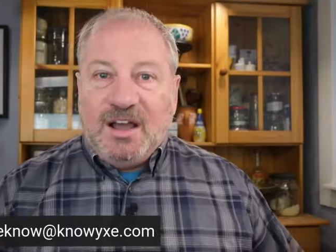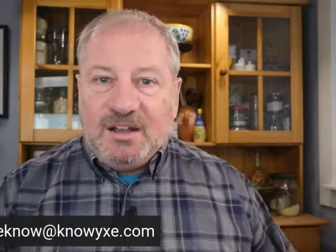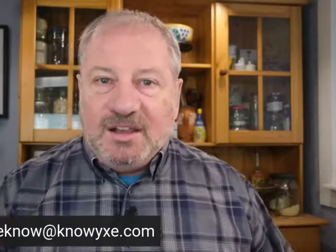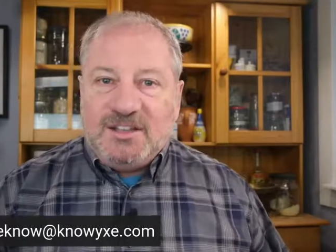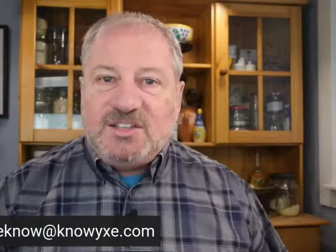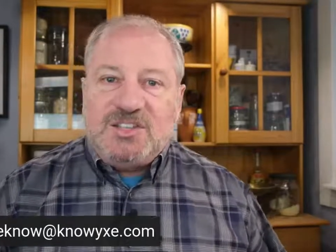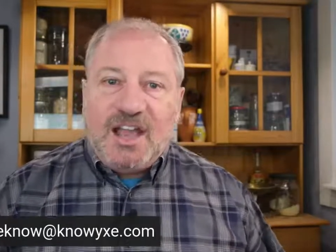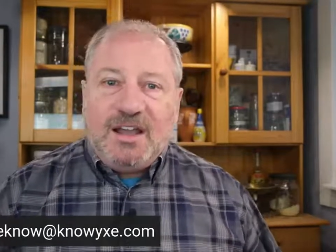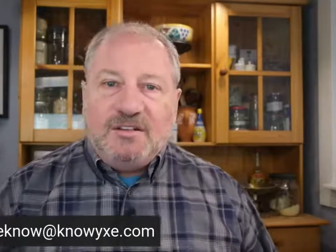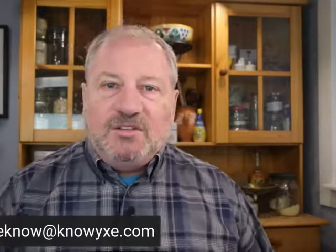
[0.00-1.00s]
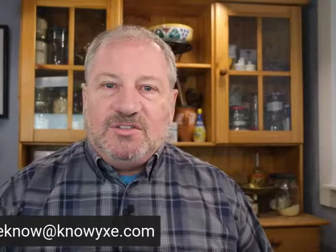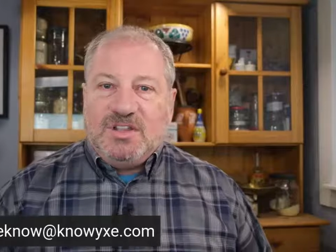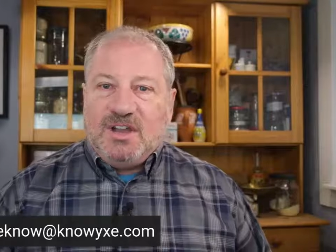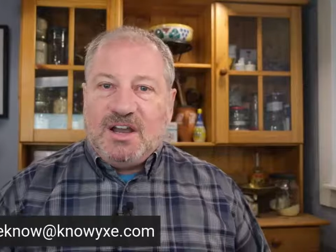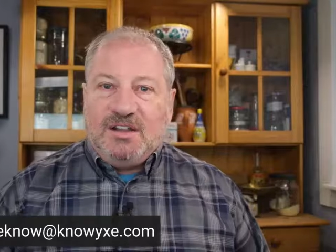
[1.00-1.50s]
Let's Chat,
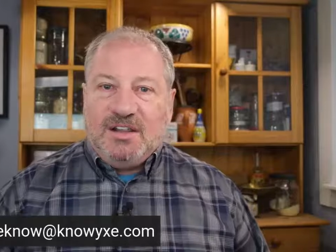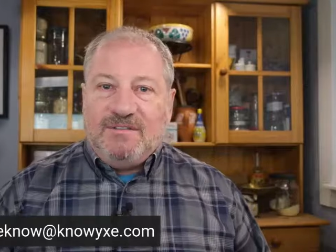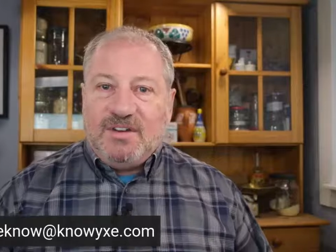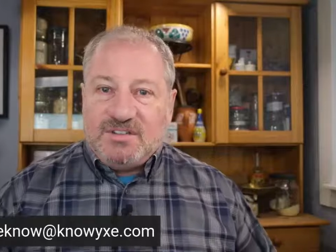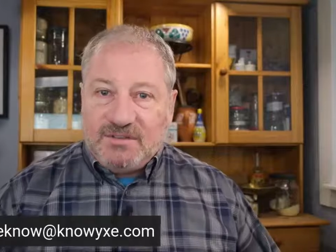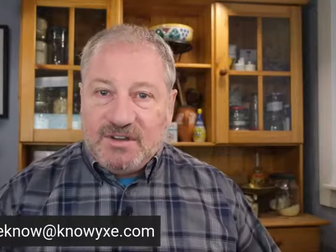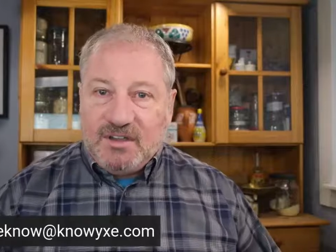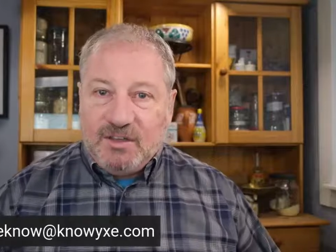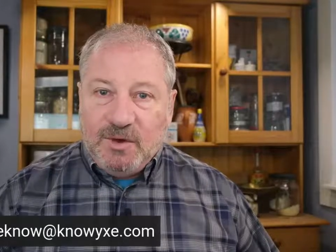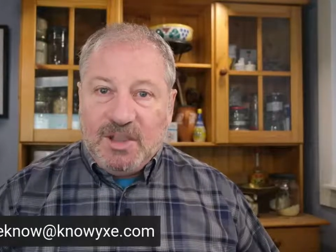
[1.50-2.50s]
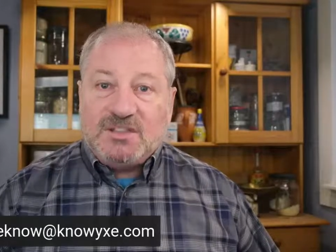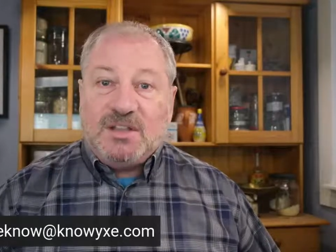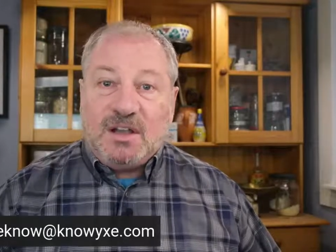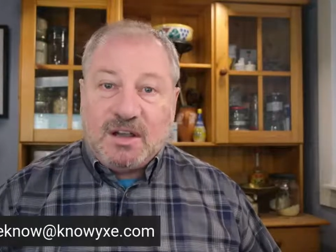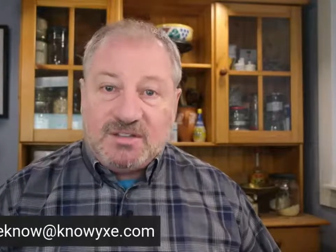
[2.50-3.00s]
usually on 11. It's every other week. It's
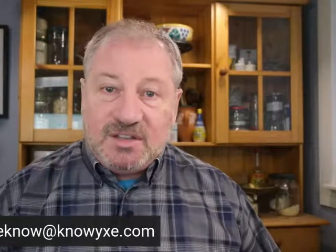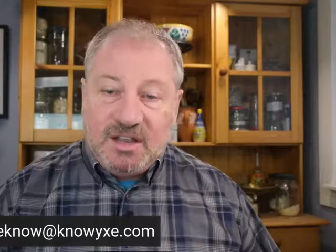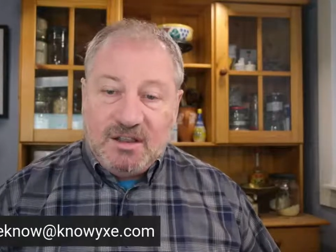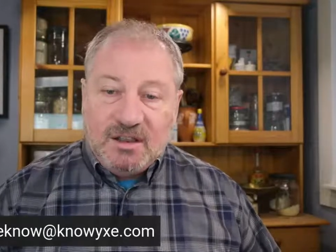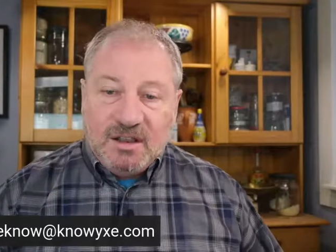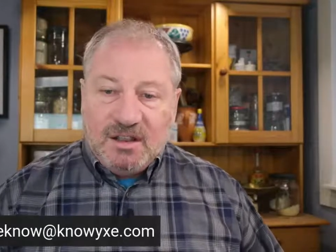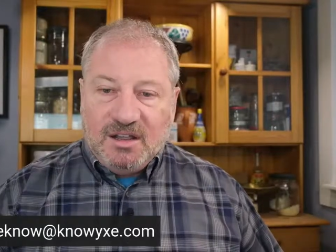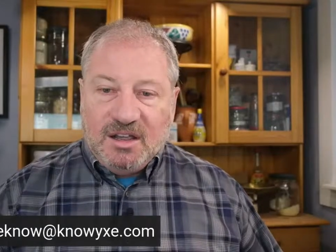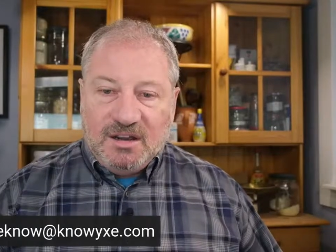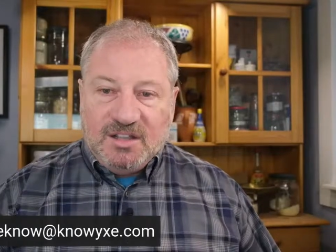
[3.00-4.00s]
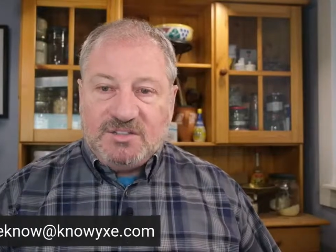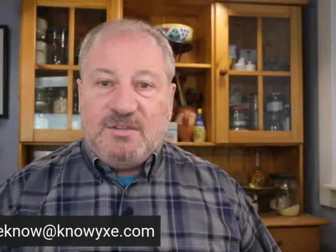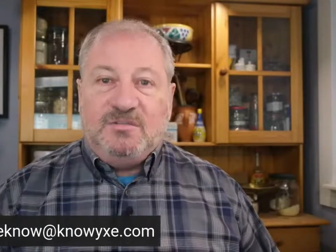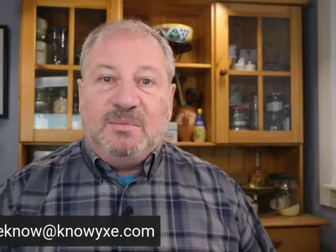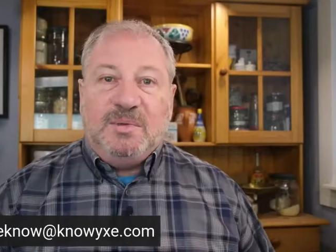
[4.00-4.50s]
not on today.
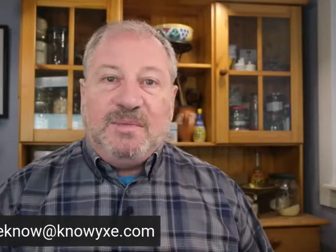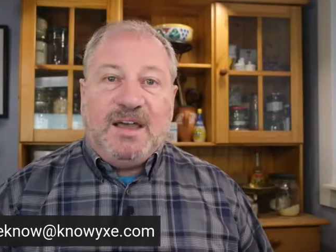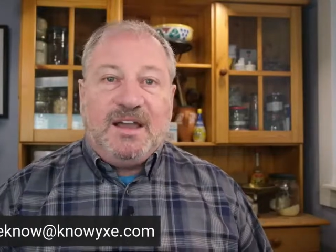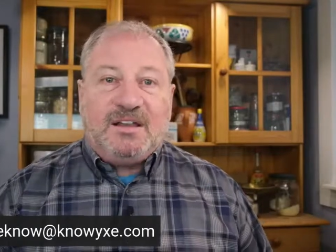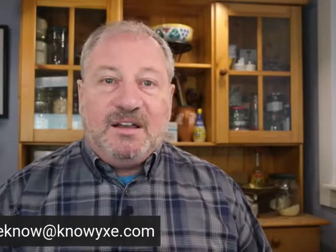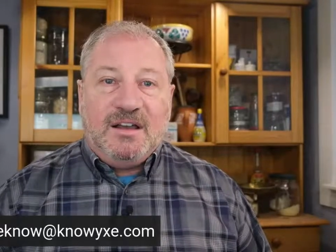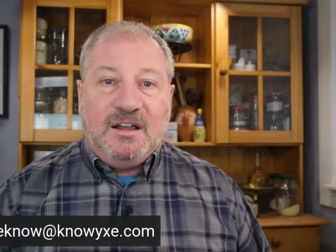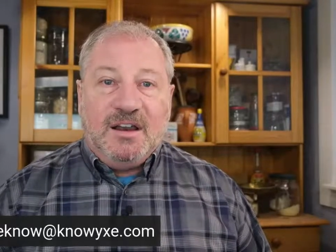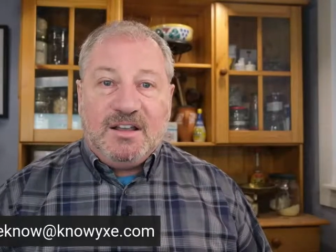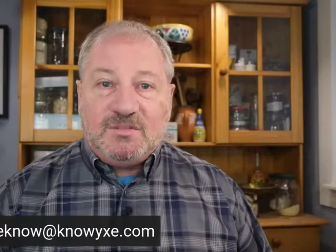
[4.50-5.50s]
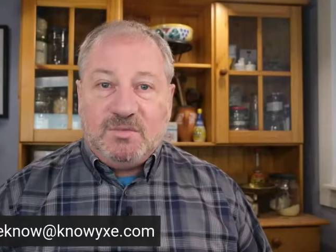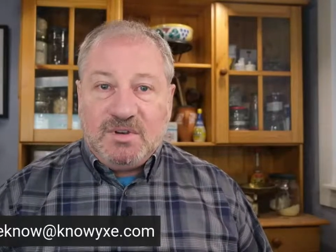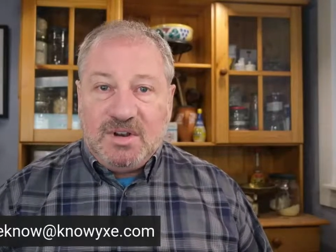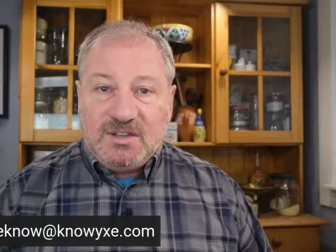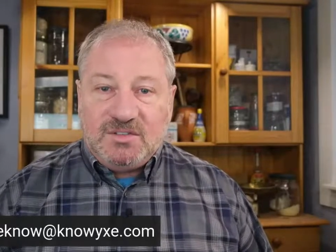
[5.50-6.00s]
Nezrin will be back
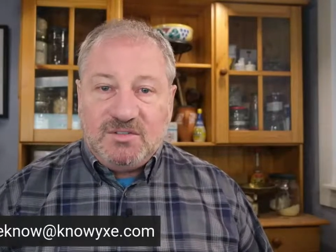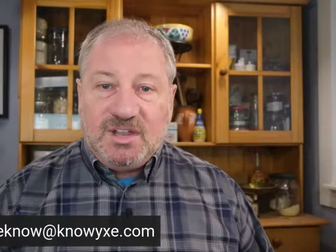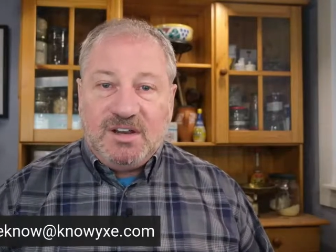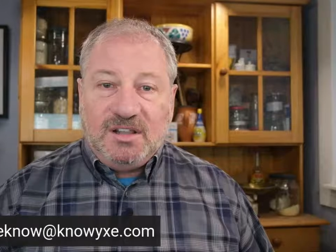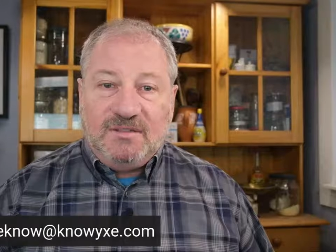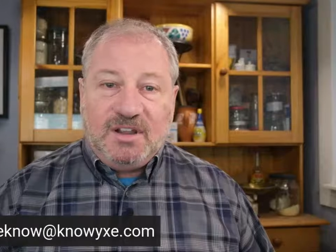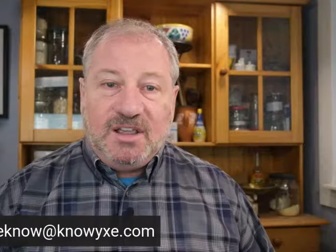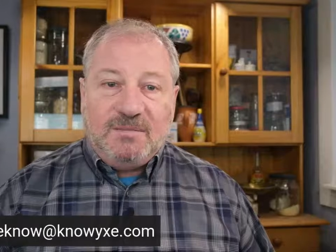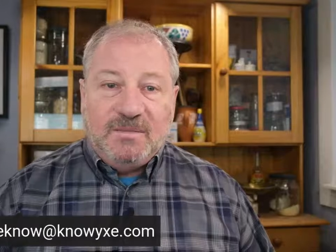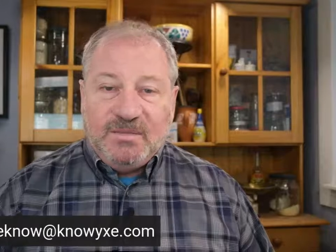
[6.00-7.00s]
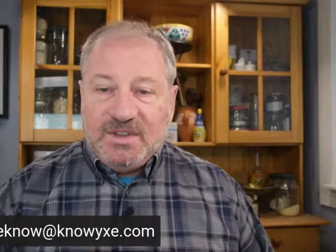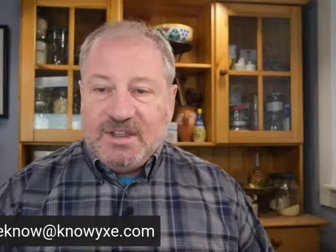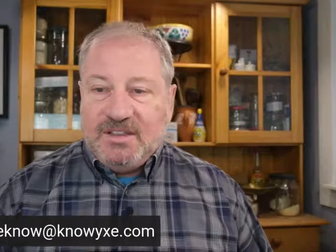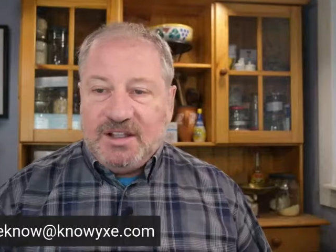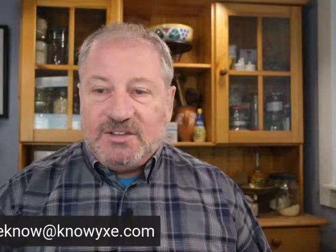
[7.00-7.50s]
next Tuesday at 11 a.m.
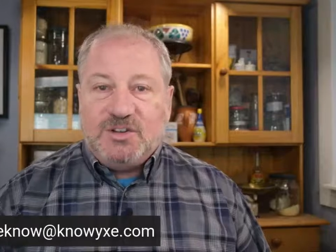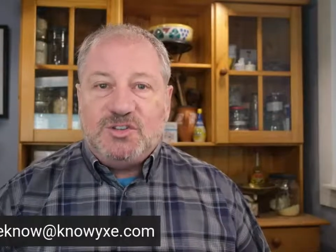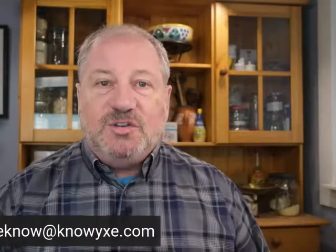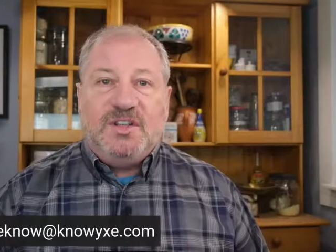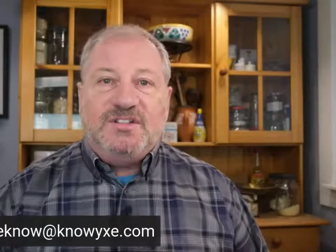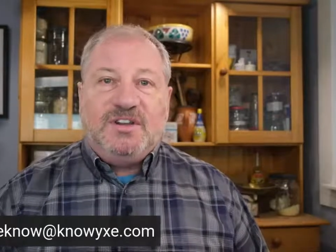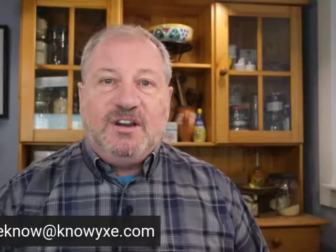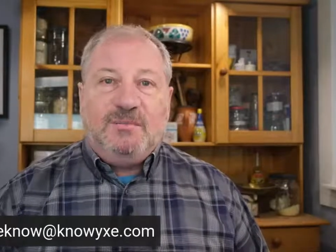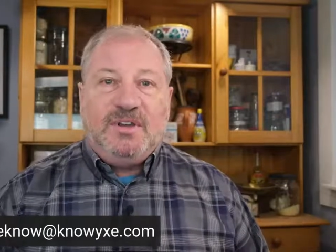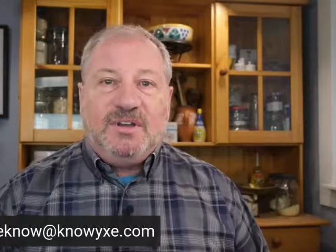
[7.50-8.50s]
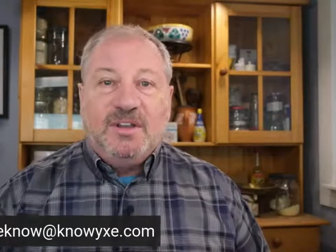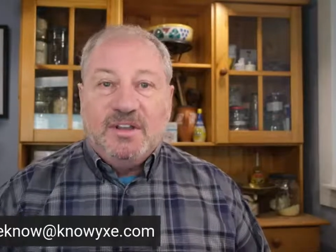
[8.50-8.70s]
And that's our show. That's in Arabic.